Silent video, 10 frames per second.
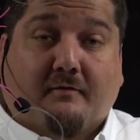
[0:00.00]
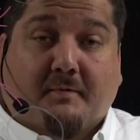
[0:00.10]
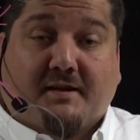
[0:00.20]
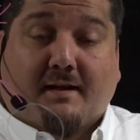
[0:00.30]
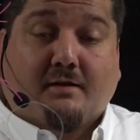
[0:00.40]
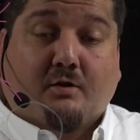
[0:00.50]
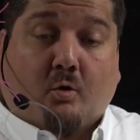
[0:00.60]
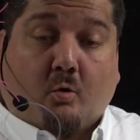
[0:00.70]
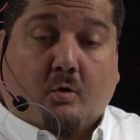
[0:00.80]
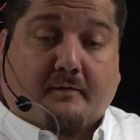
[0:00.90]
from a
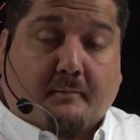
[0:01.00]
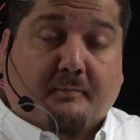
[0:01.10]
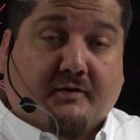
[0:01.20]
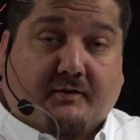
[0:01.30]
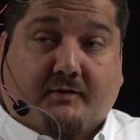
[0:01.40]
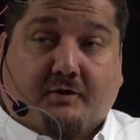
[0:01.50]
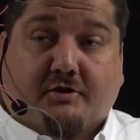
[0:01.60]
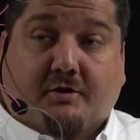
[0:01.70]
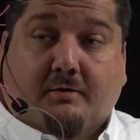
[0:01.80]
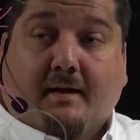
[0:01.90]
technical or from a business
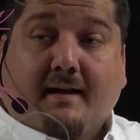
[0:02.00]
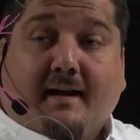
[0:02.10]
issue,